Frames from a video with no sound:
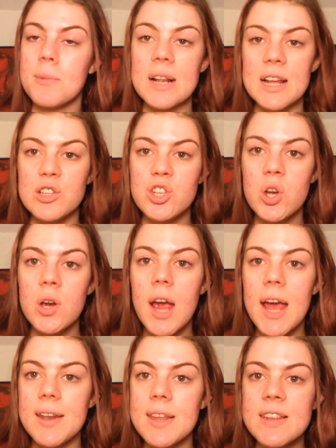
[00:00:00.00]
cleanser,
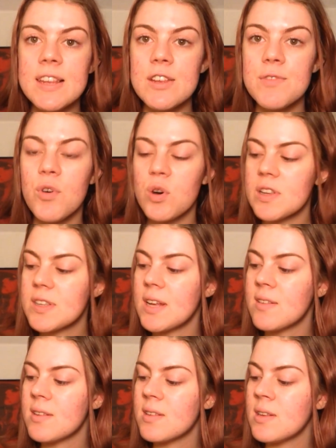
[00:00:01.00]
and this is for
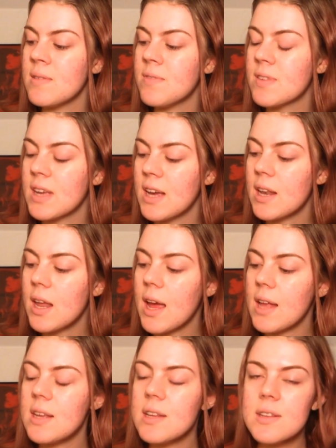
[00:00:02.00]
sensitive skin,
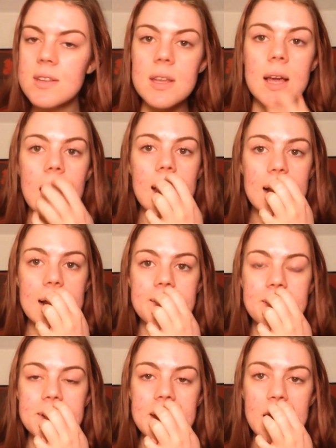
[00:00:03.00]
and it's the kind of
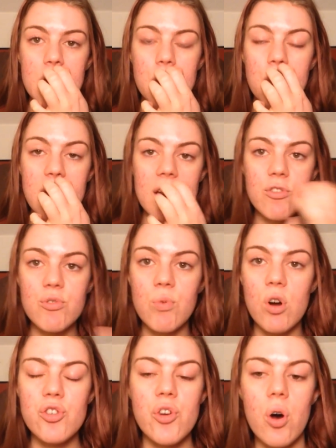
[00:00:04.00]
cleanser that you don't have to
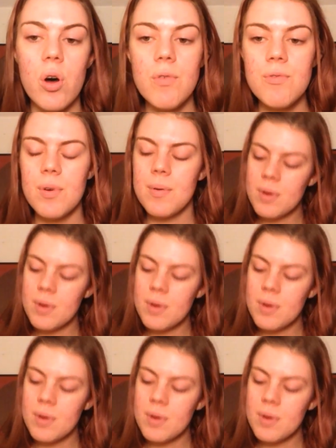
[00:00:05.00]
wash off.